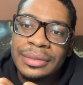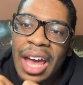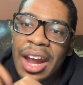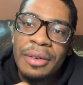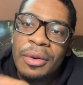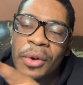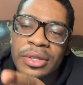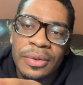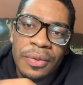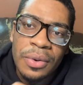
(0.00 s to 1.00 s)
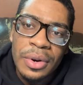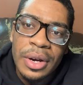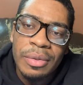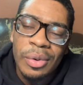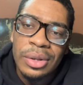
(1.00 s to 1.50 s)
And if it wasn't for
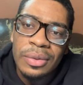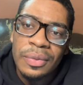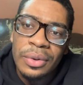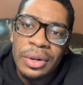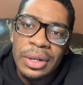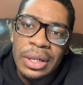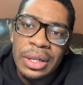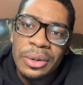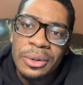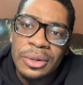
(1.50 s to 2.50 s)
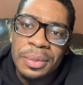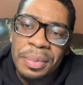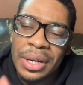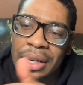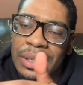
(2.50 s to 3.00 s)
if it wasn't for the Eagles
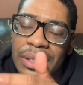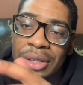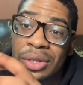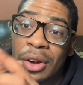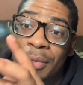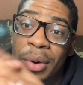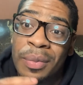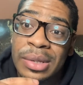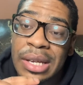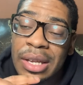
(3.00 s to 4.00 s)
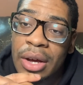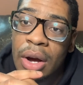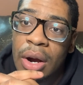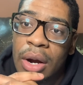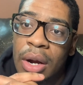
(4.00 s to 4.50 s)
being the soft puppies that they
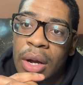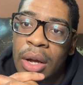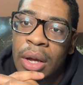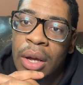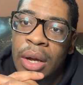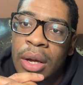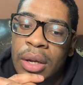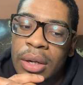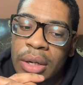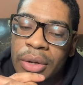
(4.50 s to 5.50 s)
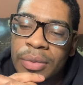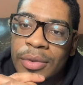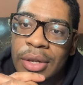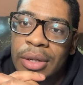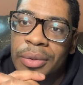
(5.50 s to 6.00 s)
are, the Eagles
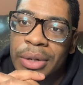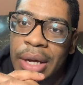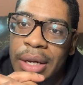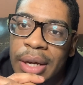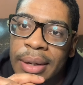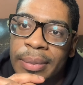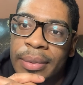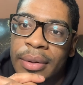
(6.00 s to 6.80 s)
most likely win that game.